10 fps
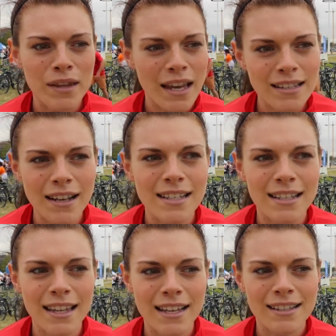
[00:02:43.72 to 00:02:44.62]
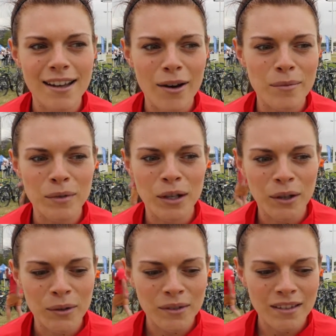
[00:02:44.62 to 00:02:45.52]
Exciting things come, you
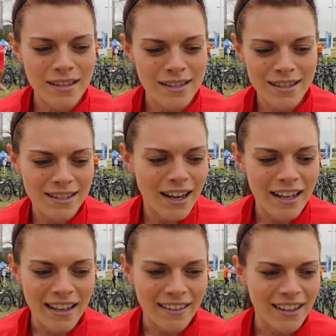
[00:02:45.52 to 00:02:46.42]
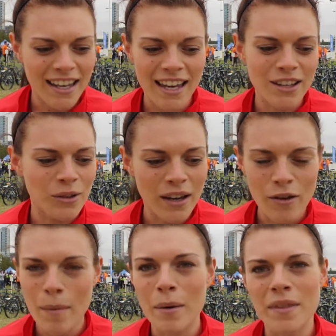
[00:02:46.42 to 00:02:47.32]
know, designing the kit you
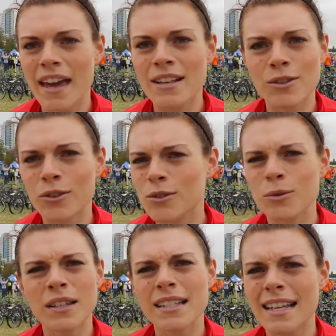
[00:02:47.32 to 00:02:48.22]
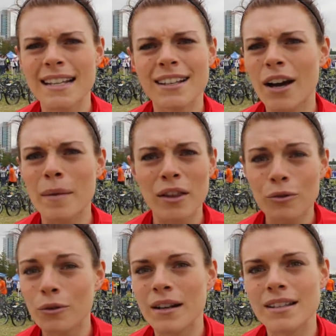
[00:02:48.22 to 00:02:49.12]
hear about with ASOS. All these things are coming
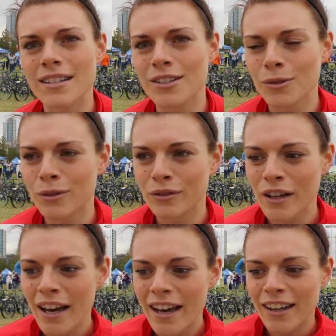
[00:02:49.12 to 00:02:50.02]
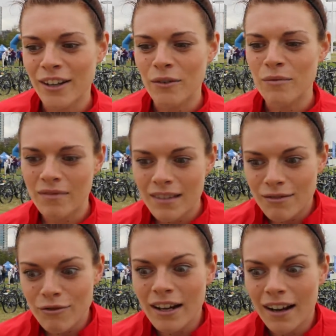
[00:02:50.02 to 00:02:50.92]
through, and it's just sort of, you know,
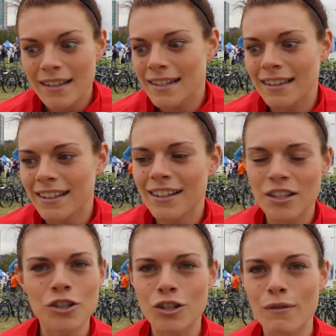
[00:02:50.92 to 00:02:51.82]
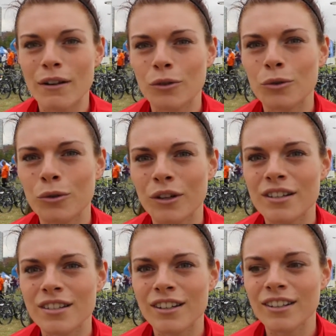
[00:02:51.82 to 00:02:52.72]
realising that it's just around the
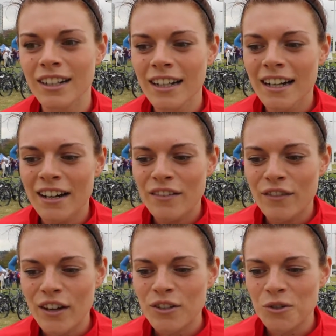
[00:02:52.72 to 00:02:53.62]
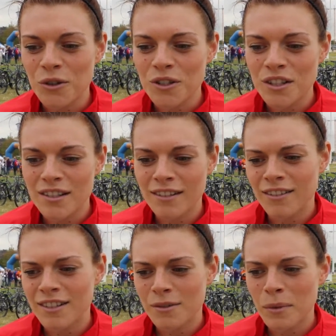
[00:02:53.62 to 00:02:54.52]
corner. So fingers crossed, as
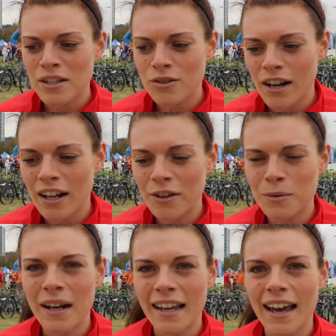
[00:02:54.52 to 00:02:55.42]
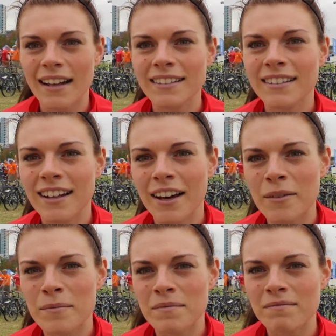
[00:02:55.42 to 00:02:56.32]
long as winter training goes well again,
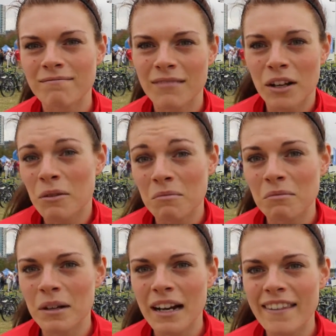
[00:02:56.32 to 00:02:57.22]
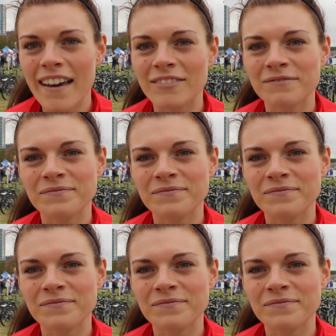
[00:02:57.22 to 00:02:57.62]
you know, we're nearly there.